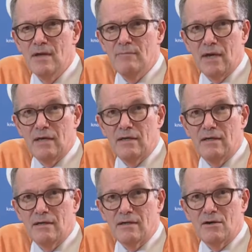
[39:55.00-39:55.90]

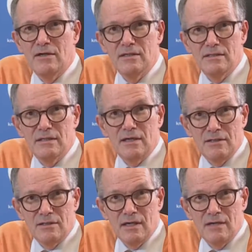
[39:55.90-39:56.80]
by colleagues in
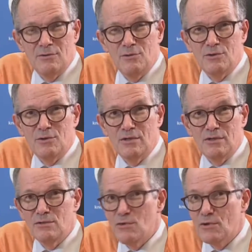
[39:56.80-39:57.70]
Qatar who told
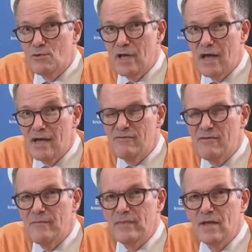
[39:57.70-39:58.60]
us, look, we have
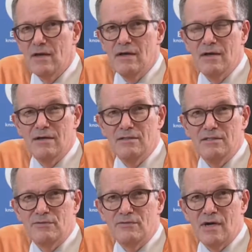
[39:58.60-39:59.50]

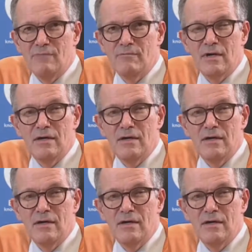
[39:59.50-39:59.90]
this farm